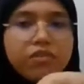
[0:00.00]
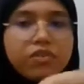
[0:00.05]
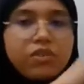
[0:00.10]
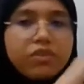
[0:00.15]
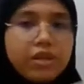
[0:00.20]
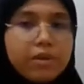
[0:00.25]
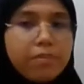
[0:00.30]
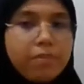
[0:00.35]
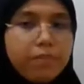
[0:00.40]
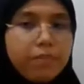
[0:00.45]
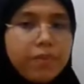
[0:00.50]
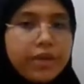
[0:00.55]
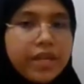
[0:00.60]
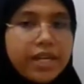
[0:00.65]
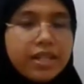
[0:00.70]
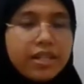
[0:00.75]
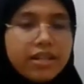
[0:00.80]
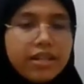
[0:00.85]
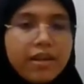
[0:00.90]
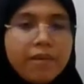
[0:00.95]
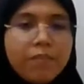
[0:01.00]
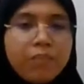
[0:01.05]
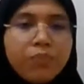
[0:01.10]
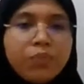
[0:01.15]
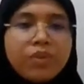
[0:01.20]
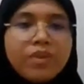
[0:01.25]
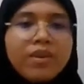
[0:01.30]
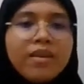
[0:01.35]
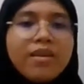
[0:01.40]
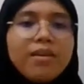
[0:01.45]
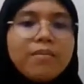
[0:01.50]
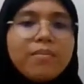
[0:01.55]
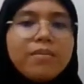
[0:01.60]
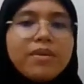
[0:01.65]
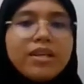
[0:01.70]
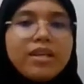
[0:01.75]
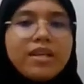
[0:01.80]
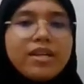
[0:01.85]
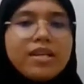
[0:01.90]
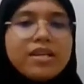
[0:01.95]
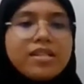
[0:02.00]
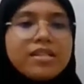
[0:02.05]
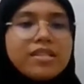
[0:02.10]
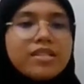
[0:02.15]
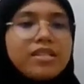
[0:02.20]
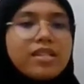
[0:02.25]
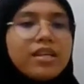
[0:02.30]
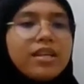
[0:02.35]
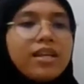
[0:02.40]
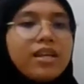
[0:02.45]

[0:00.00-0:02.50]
green paint because